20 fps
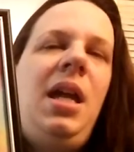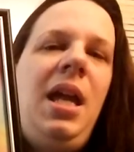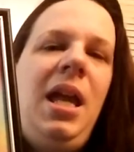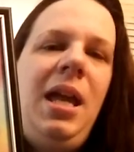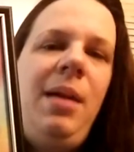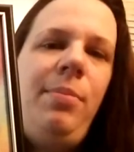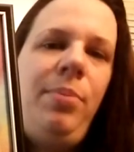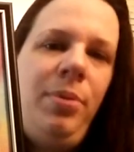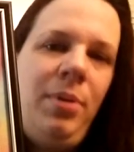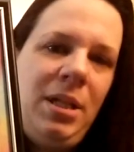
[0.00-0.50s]

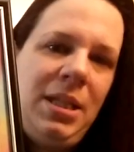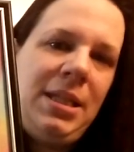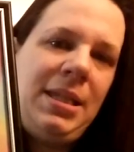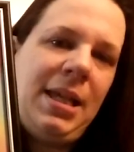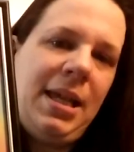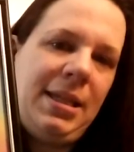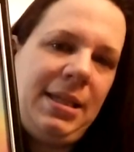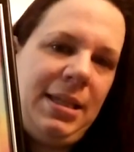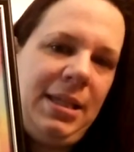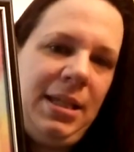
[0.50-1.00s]
8
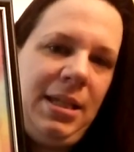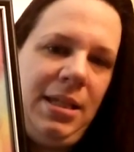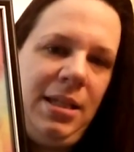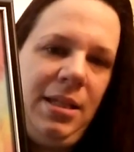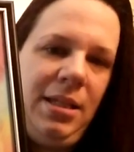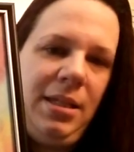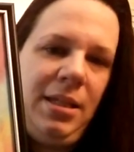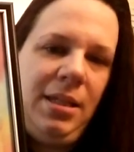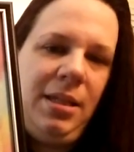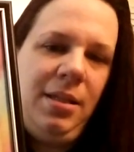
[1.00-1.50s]

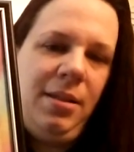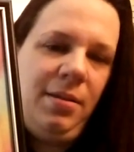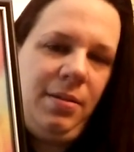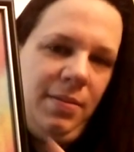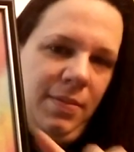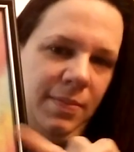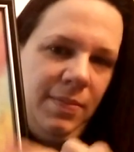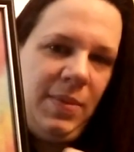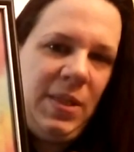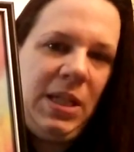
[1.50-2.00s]
princesses
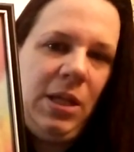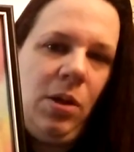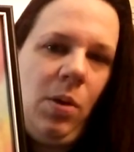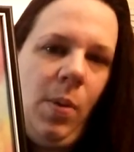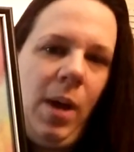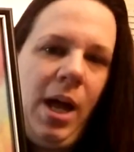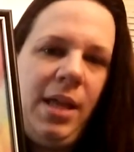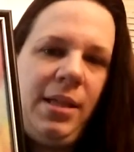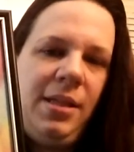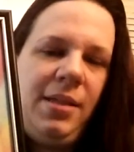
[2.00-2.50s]

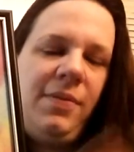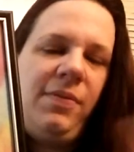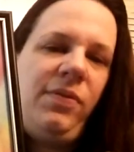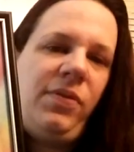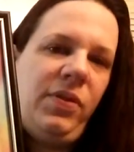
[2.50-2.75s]
silhouettes